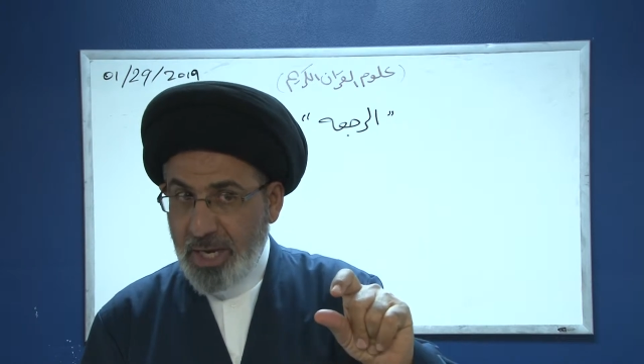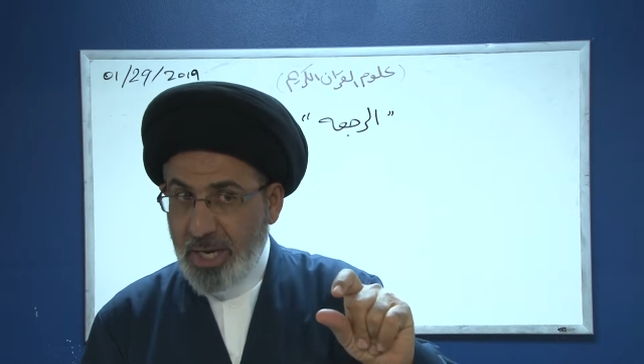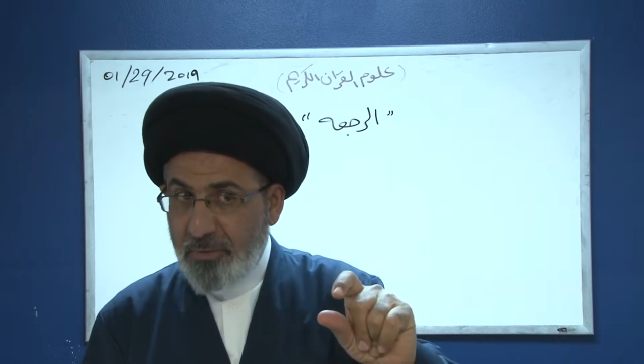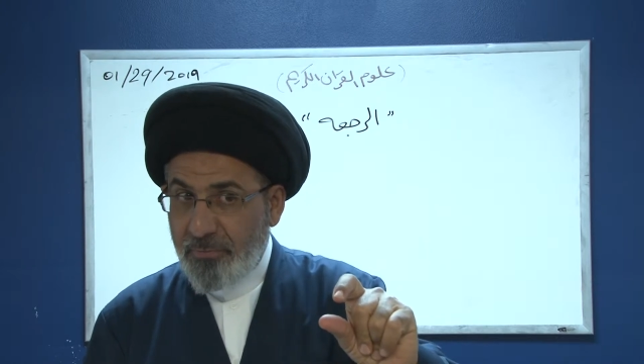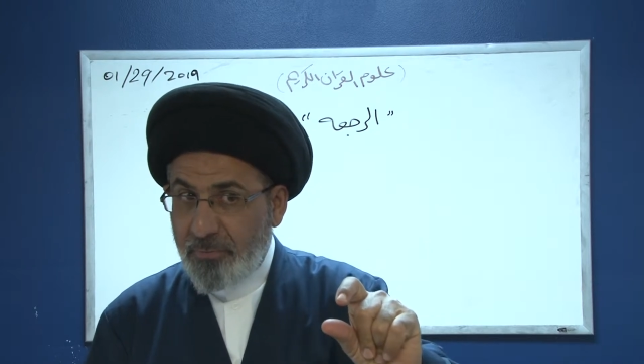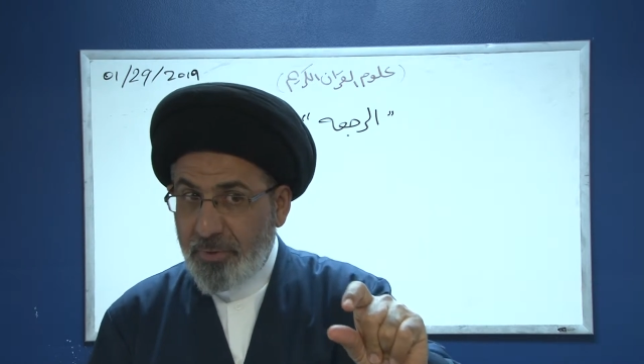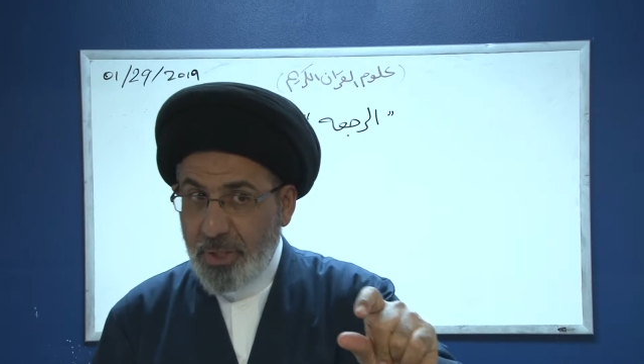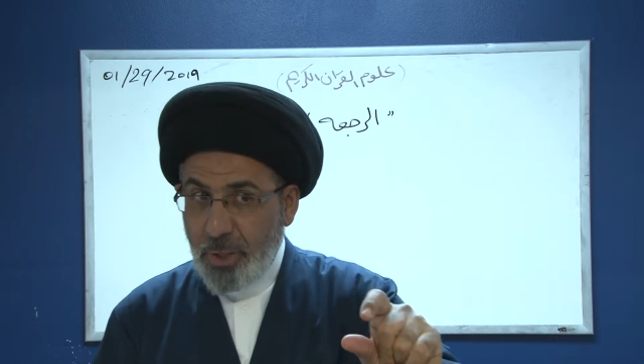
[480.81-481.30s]

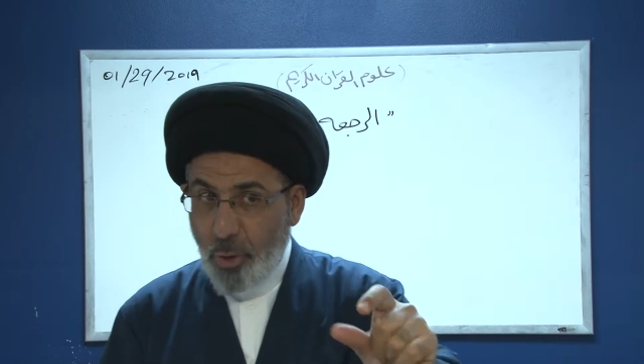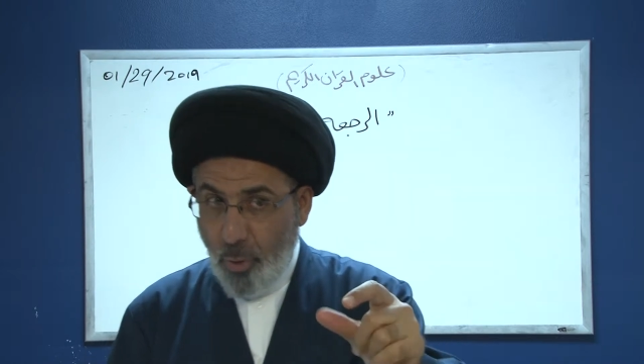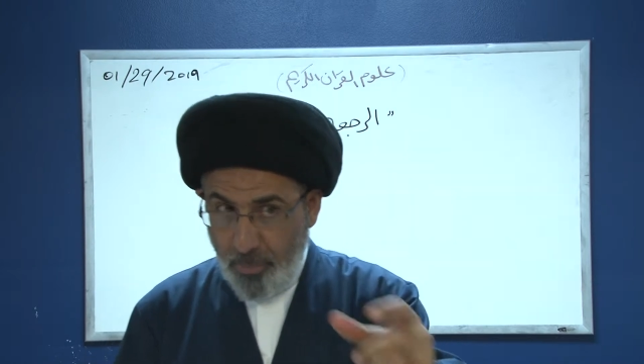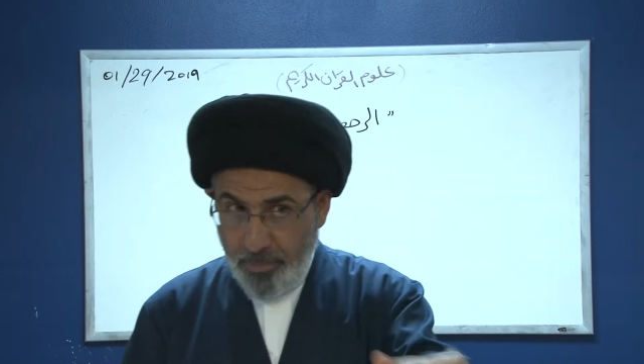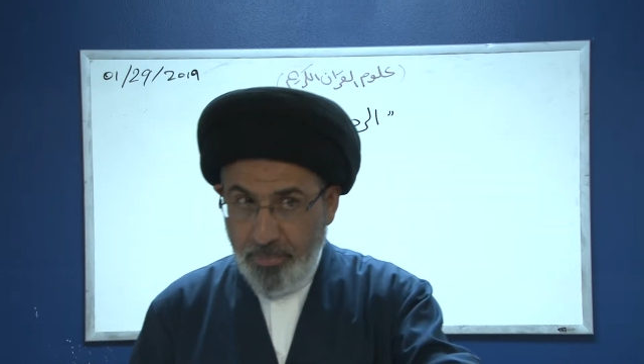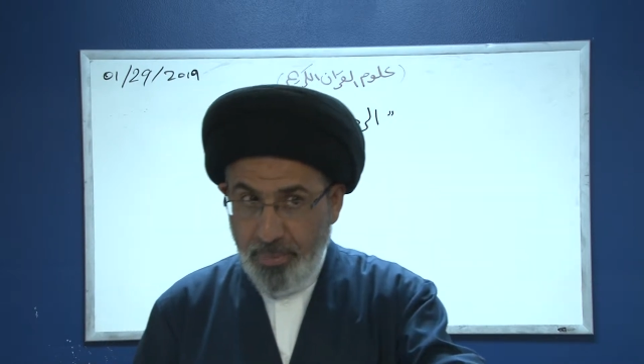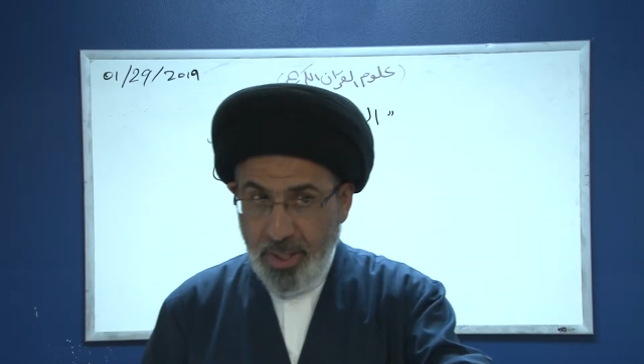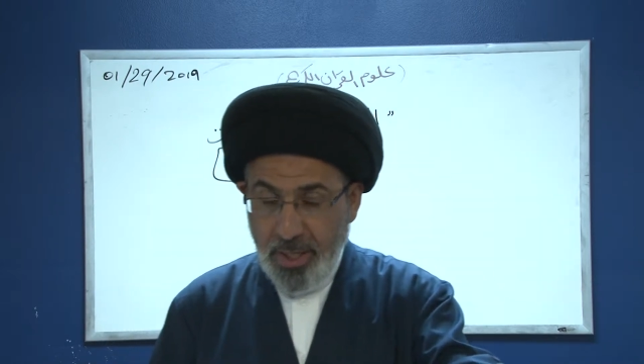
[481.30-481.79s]
every
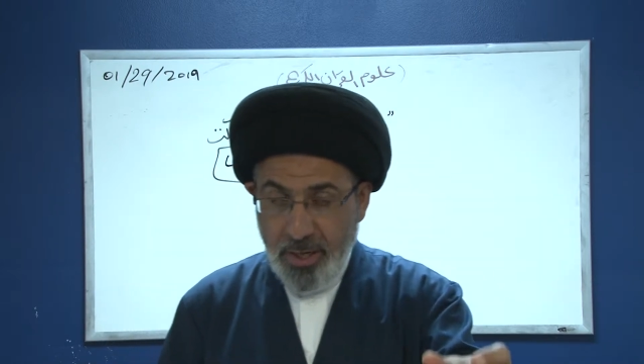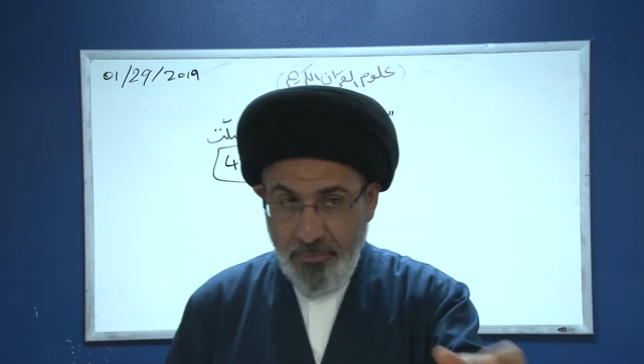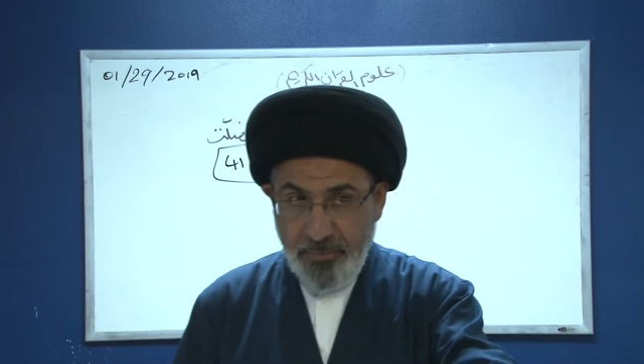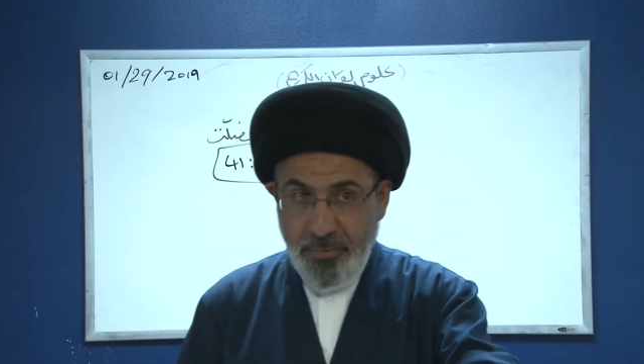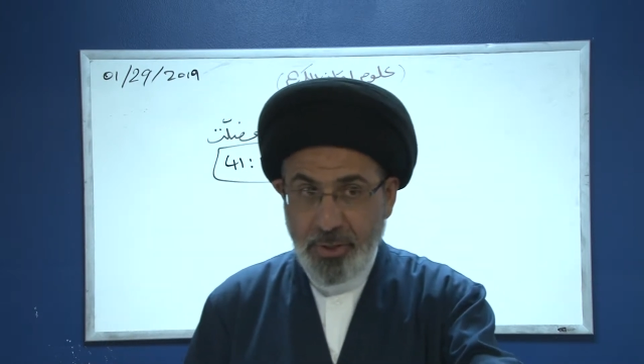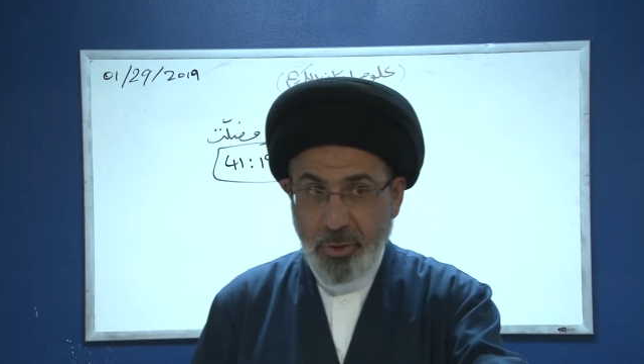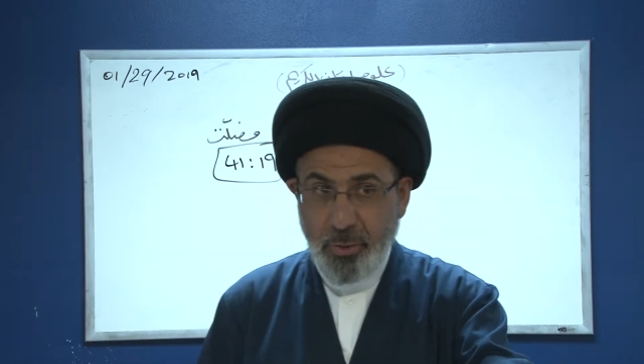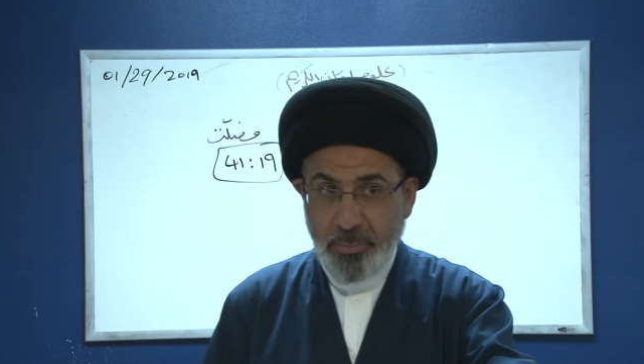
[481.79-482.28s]
ummah,
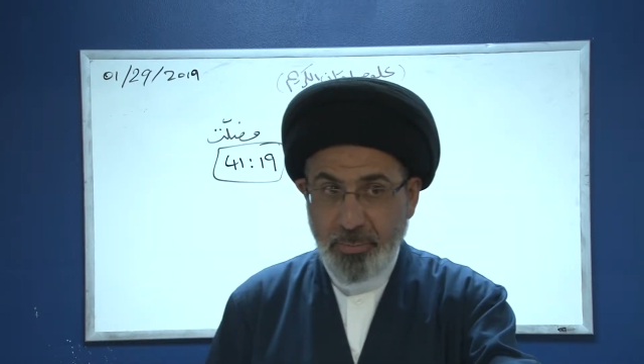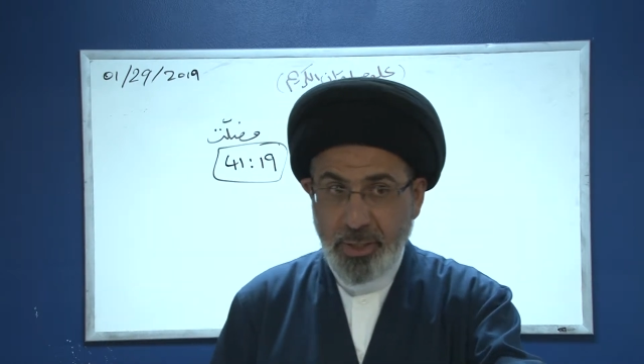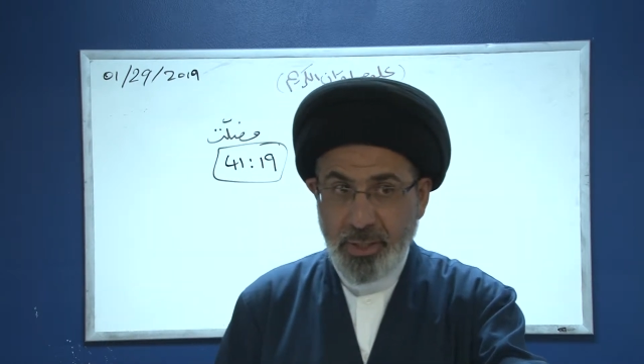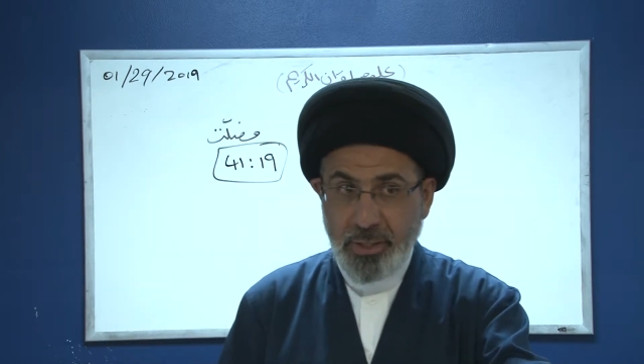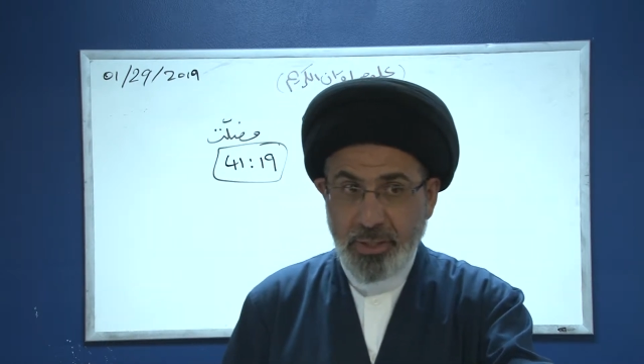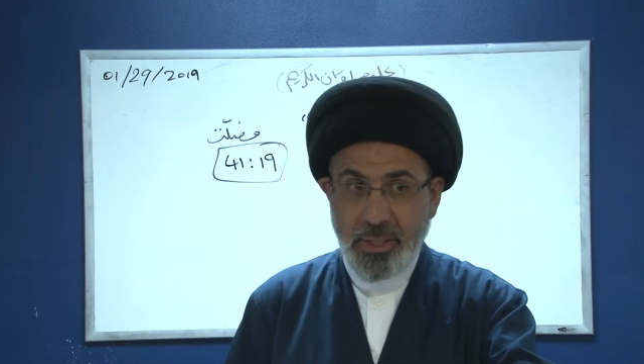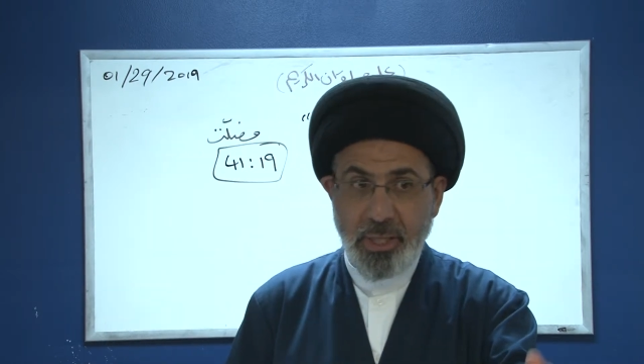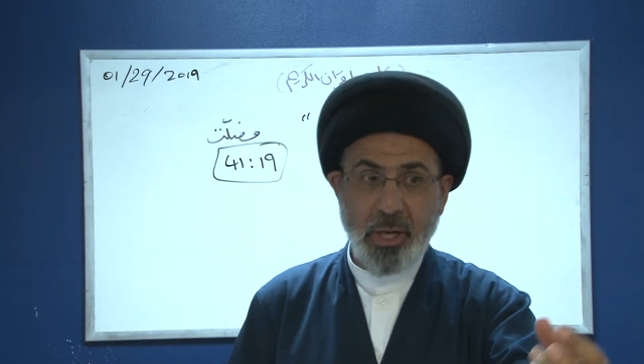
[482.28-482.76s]
every
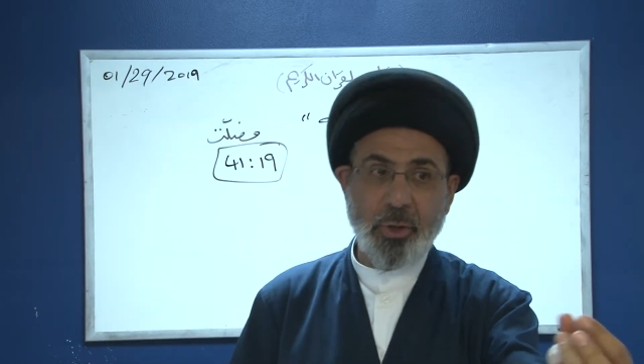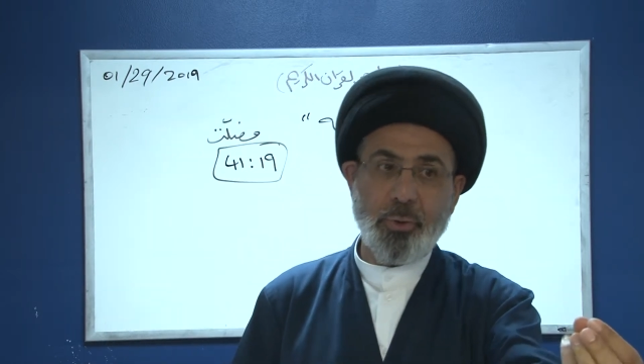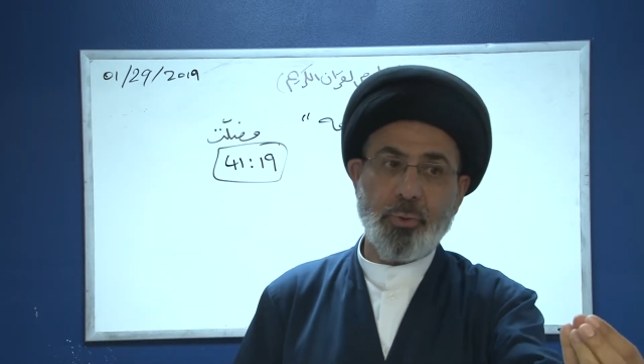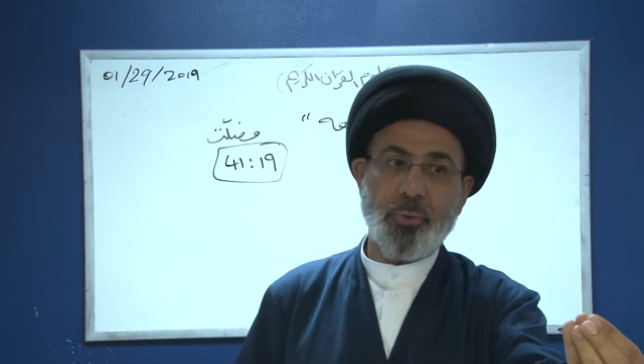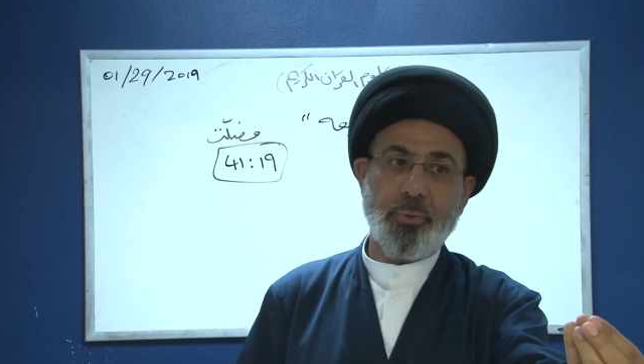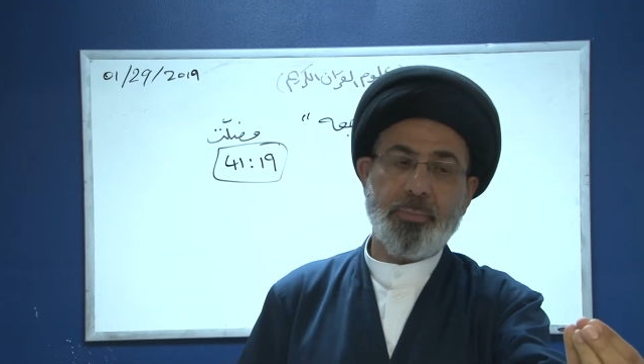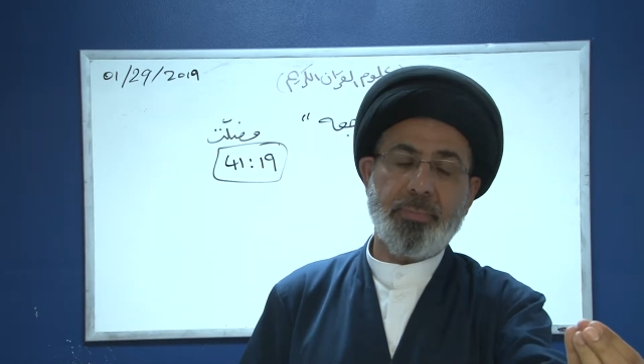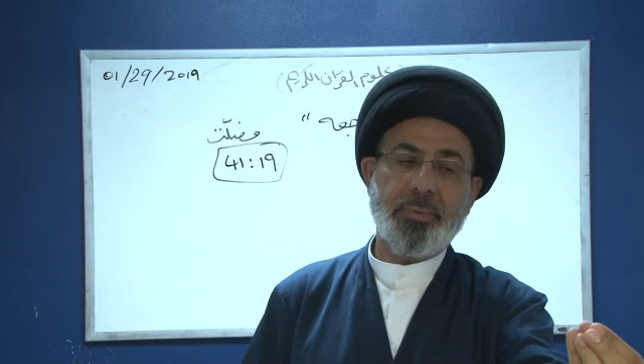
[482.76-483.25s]
community, a
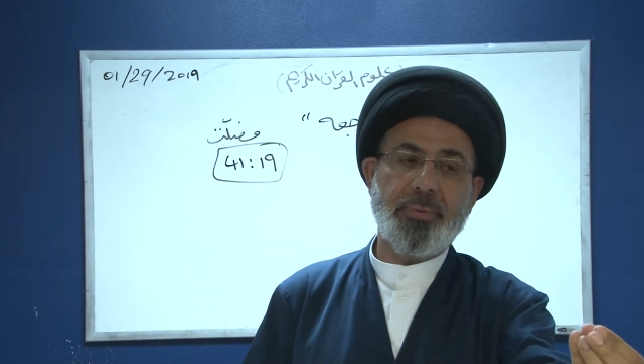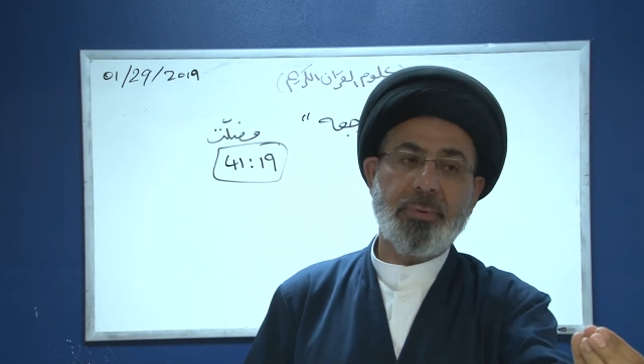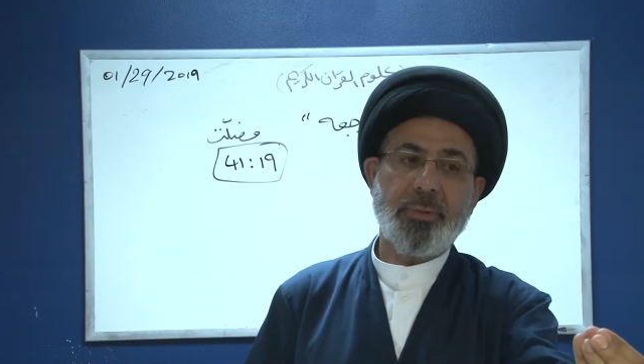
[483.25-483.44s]
group.